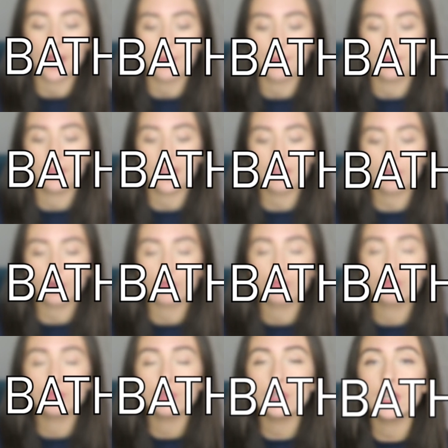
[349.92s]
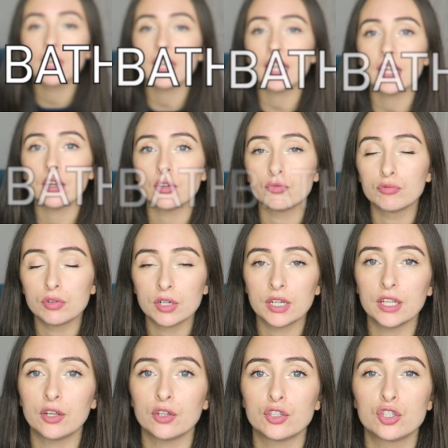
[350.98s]
they've got
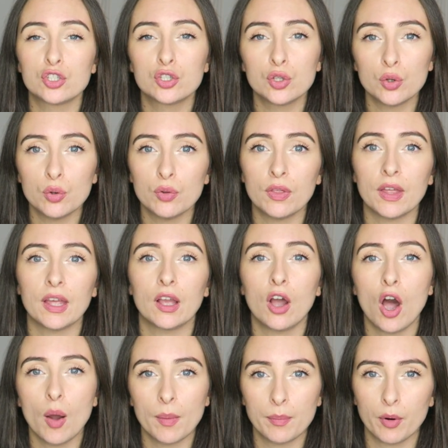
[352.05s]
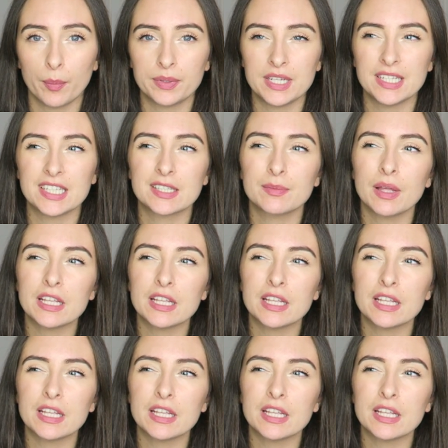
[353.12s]
really good soothing, calming properties.